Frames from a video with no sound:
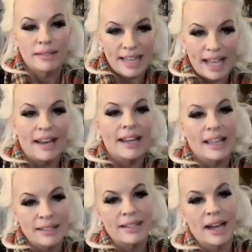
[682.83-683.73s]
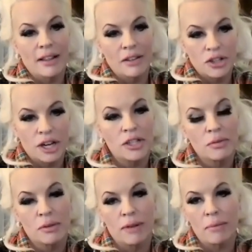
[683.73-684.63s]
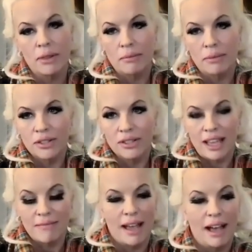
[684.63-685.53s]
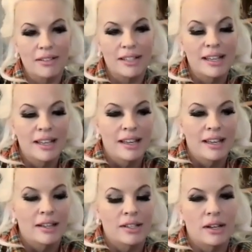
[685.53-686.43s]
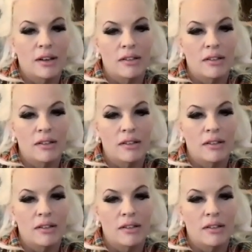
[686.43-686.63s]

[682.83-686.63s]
dead inside of the church when Robert the Bruce came out. So